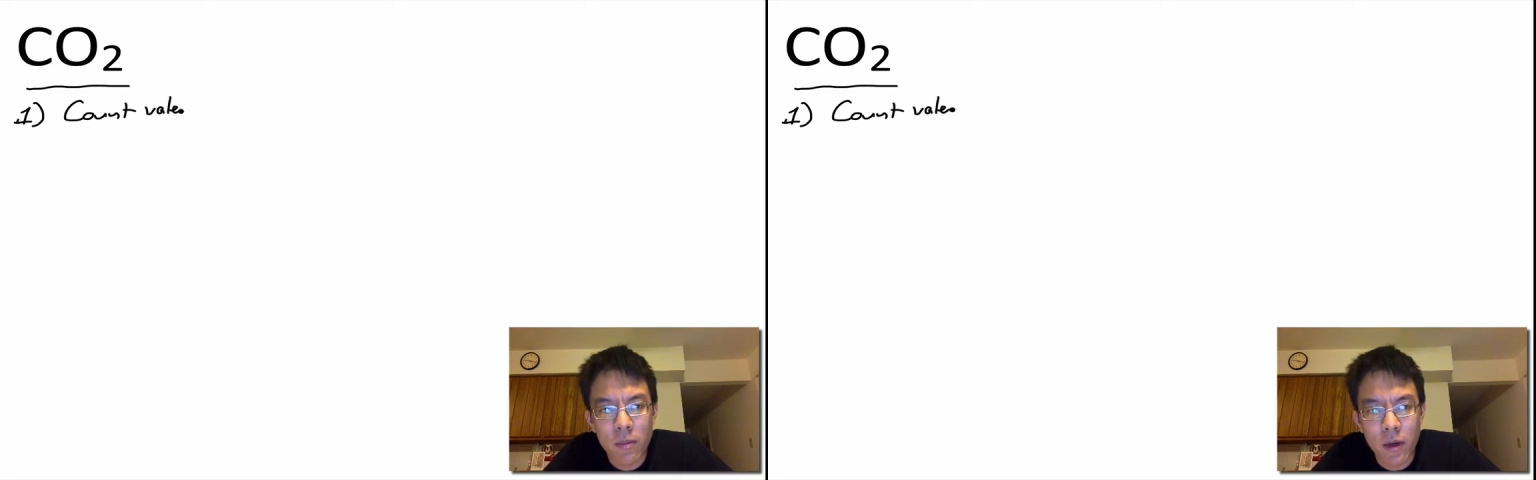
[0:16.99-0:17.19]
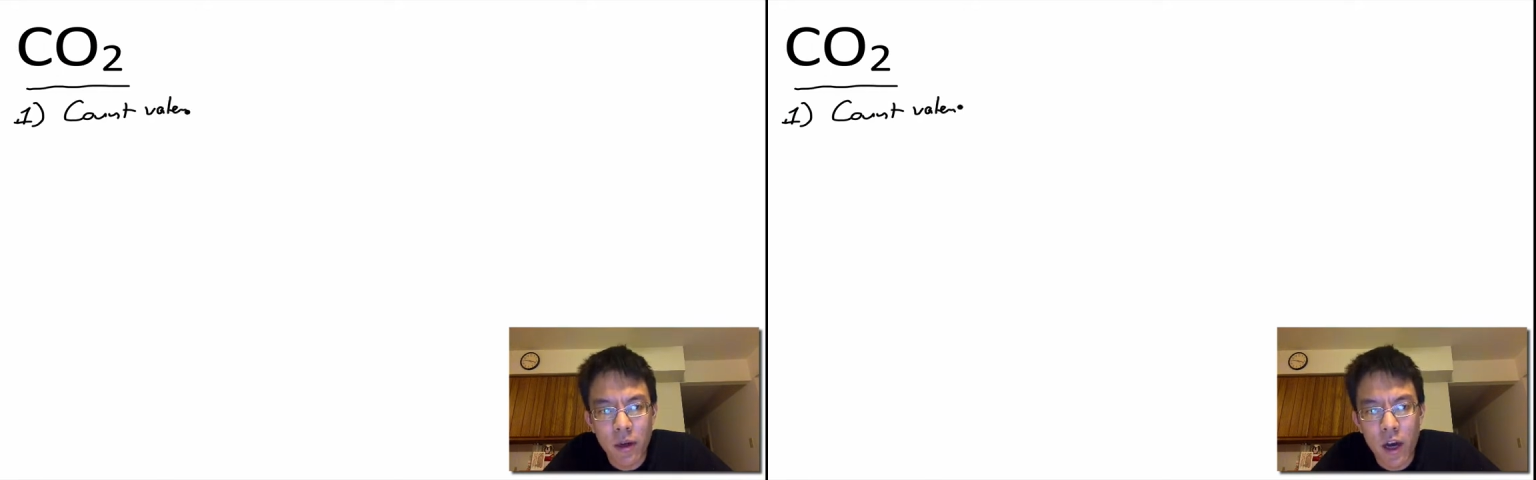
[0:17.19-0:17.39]

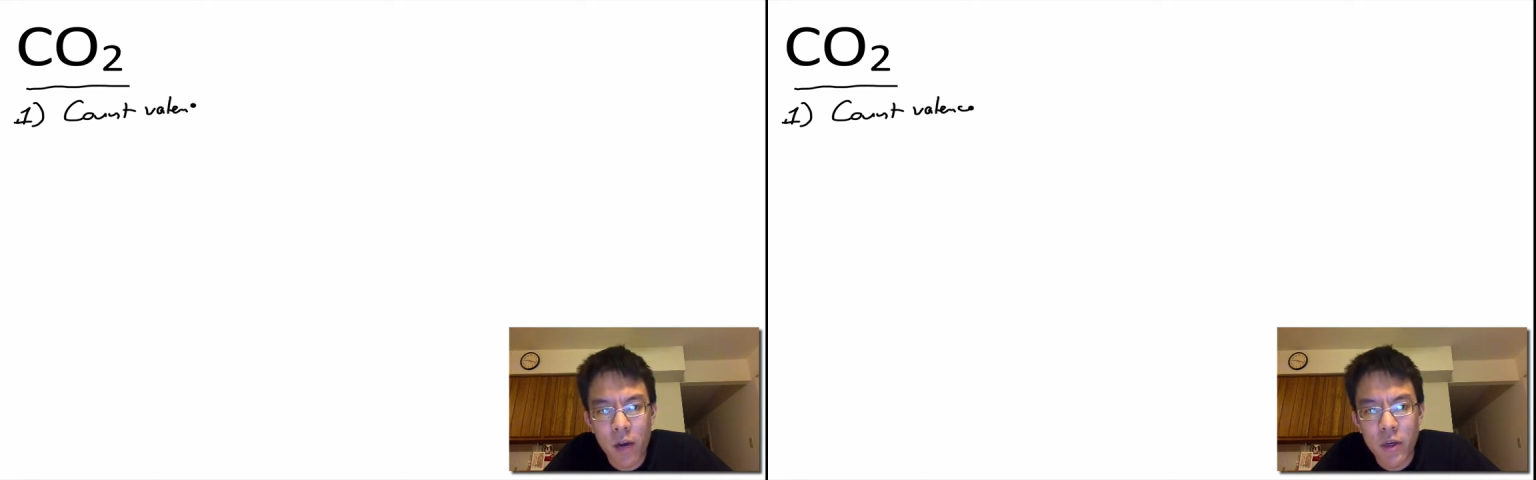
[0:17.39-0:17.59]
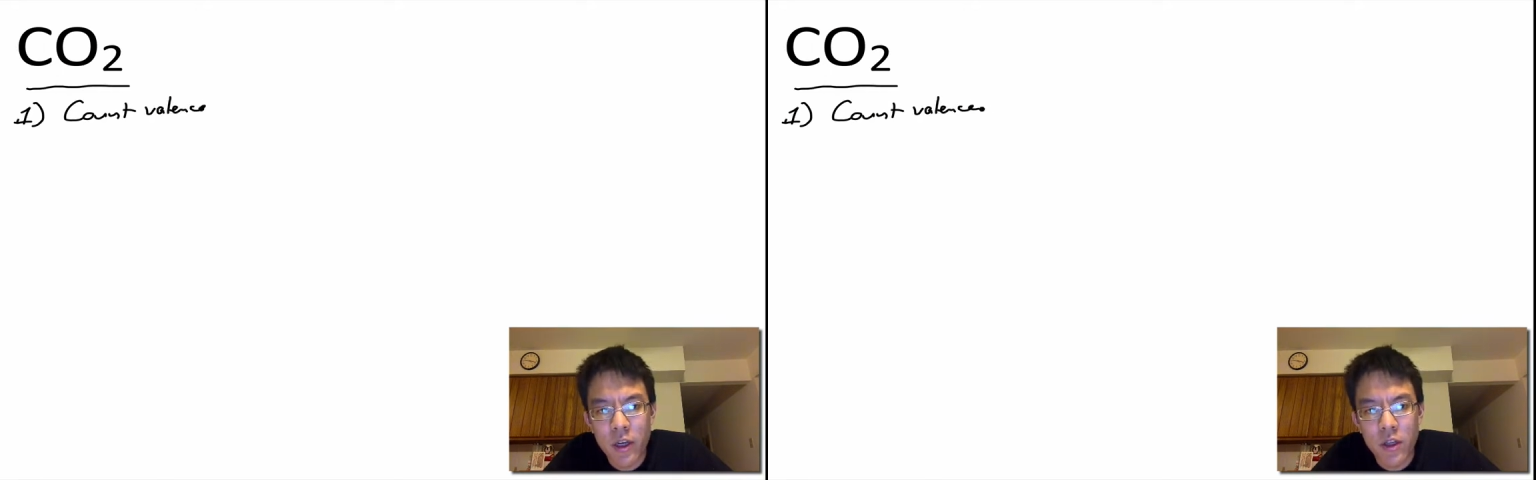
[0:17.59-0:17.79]
about how
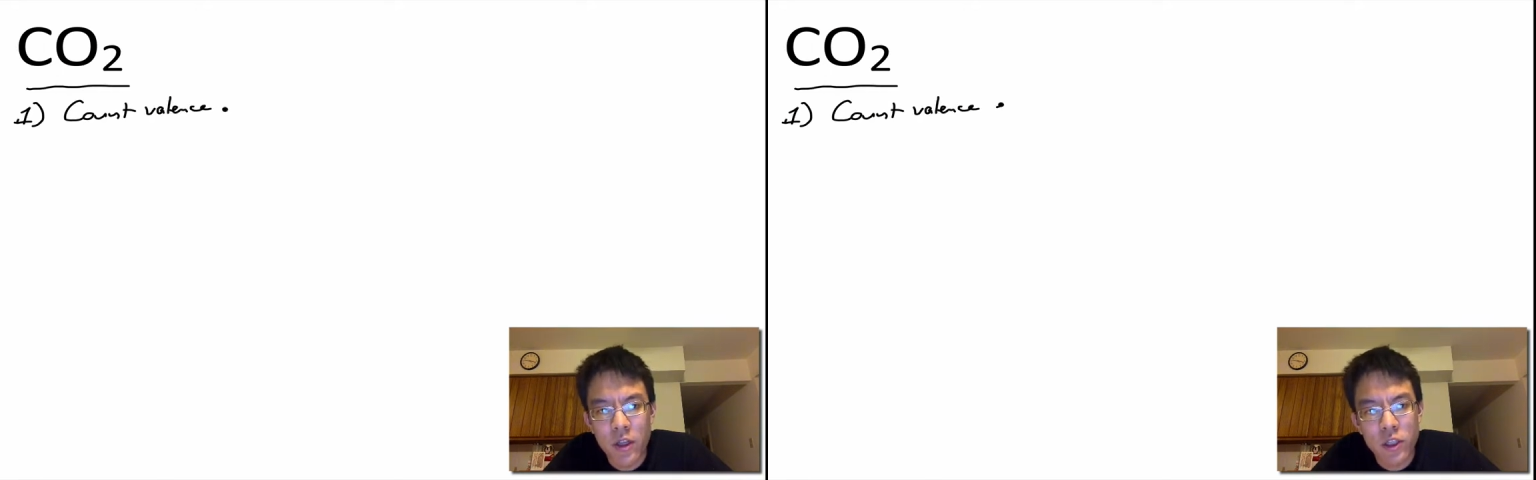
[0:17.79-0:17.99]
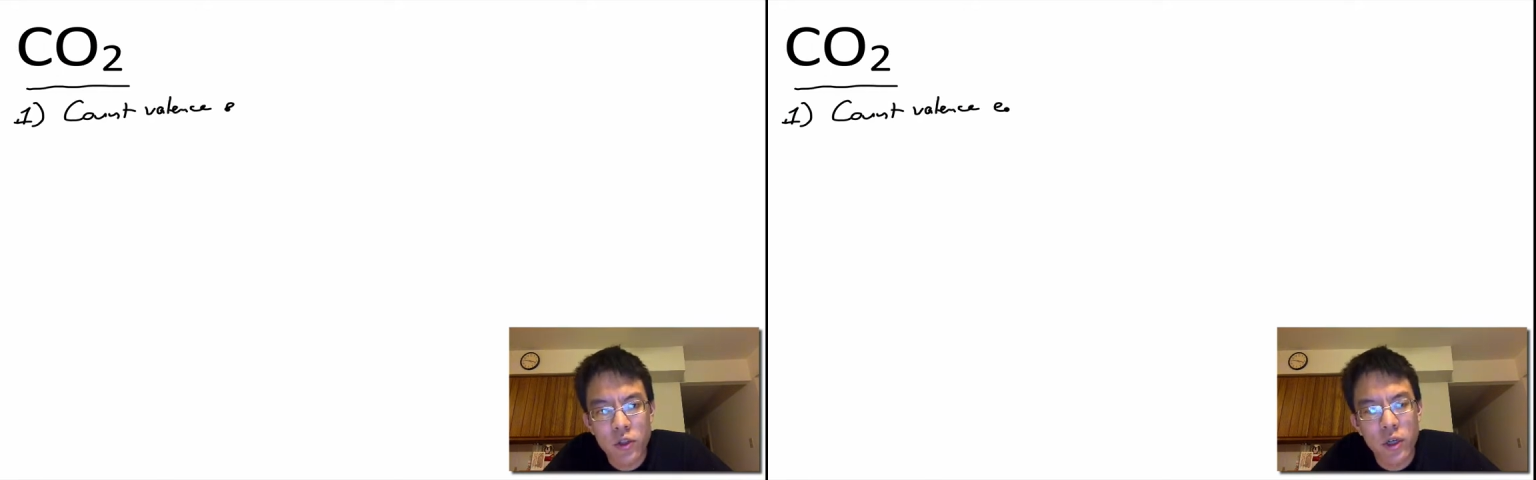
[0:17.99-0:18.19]
many
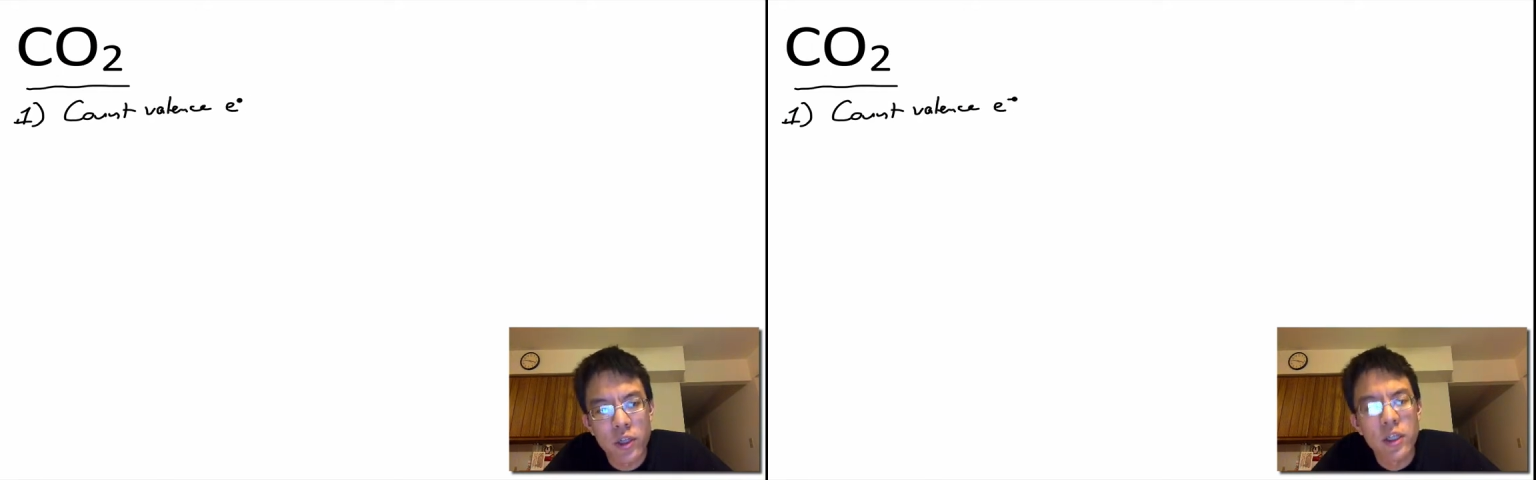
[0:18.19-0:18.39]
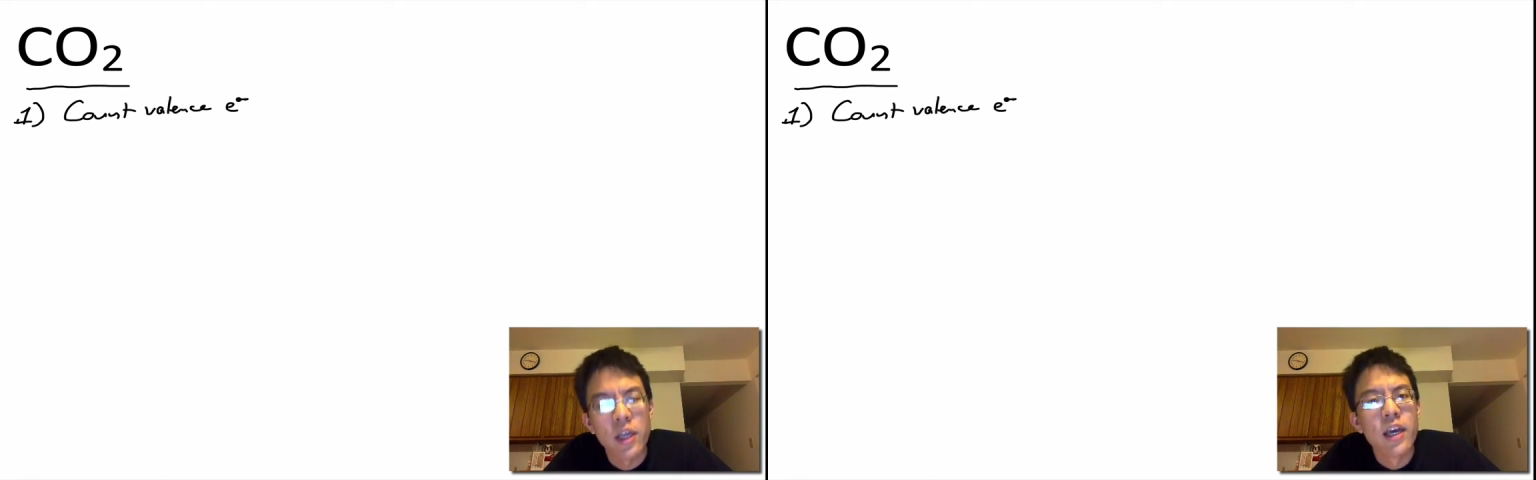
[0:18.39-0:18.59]
electrons